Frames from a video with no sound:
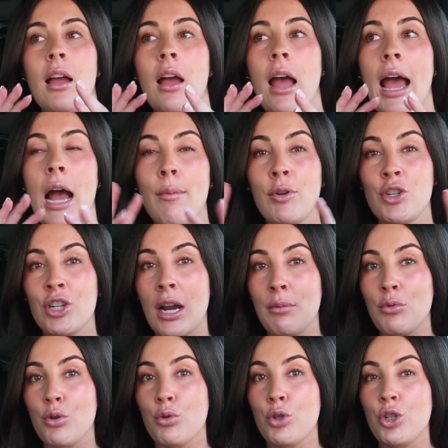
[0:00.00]
how much
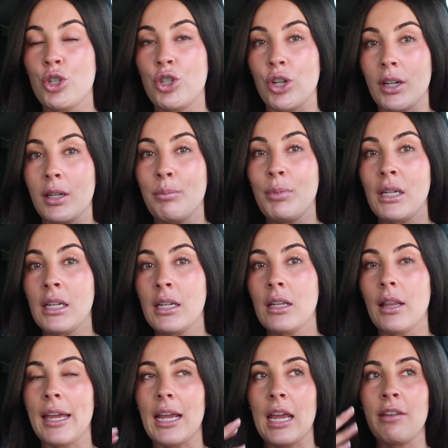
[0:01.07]
time you should be,
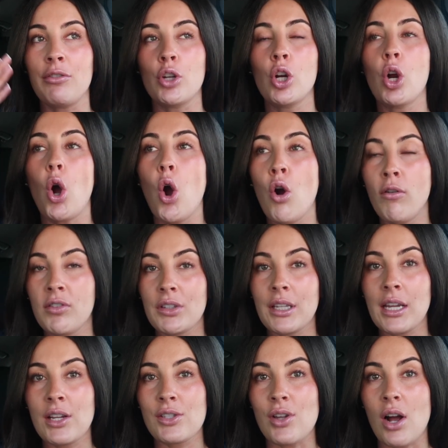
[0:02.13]
like if you're
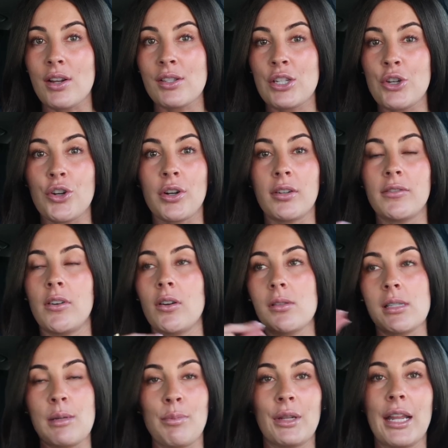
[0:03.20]
overly exhausted, you're gonna fall
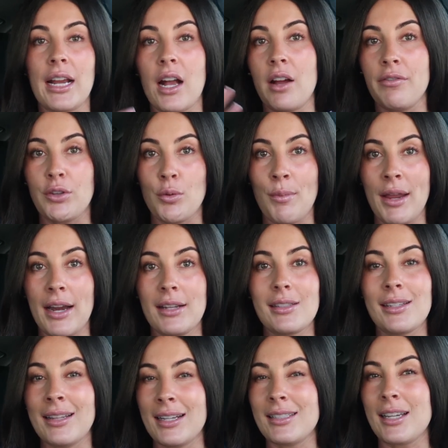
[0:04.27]
asleep in like a few
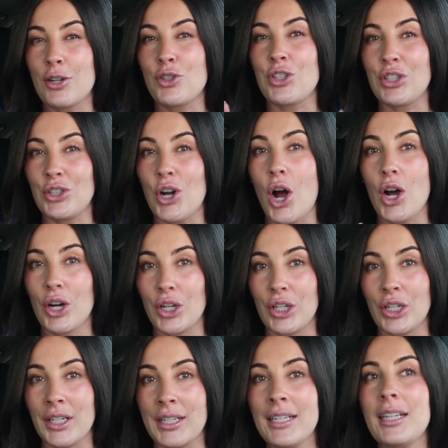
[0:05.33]
minutes, and that's actually not
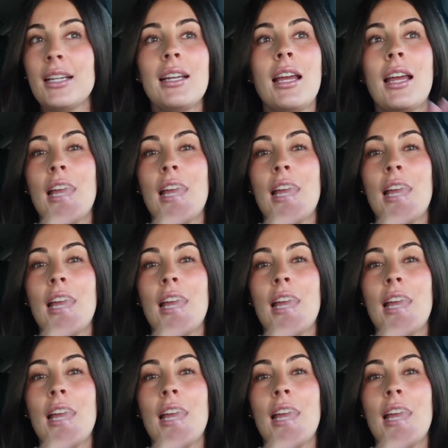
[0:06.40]
good.